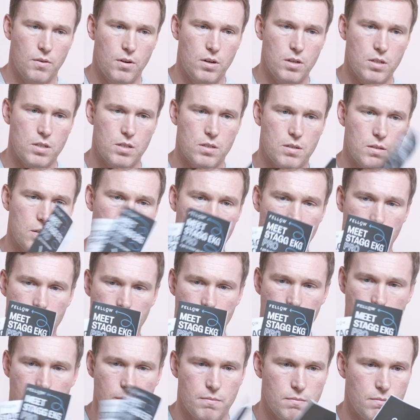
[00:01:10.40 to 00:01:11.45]
first,
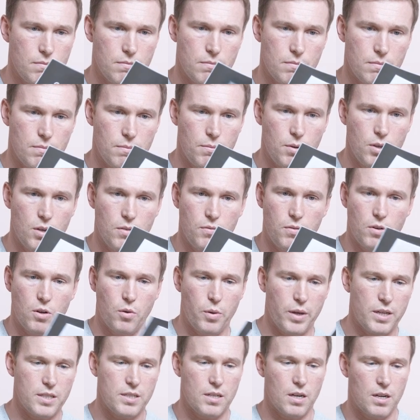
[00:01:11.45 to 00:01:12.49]
beautiful
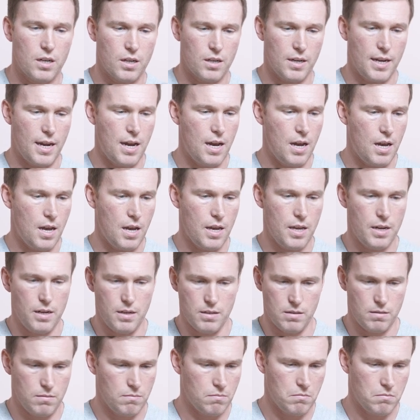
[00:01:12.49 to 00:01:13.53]
quick start guide,